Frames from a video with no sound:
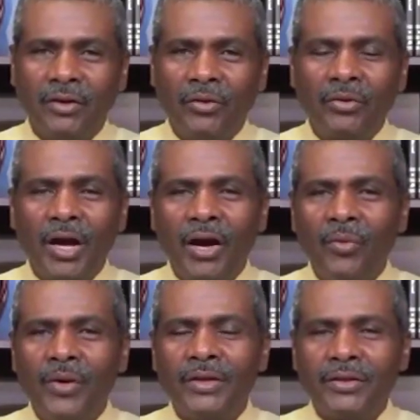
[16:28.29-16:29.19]
on our
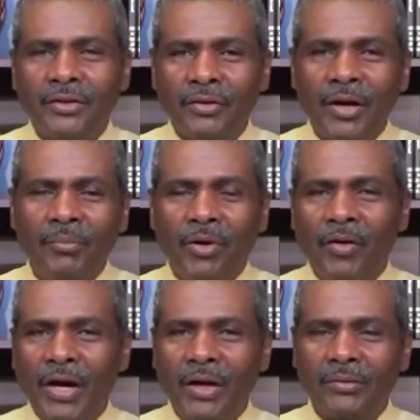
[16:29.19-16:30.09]
way to
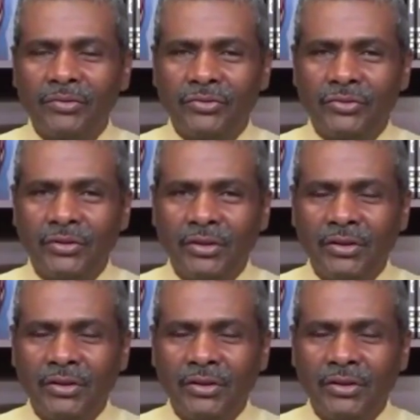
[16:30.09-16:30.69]
grandma's house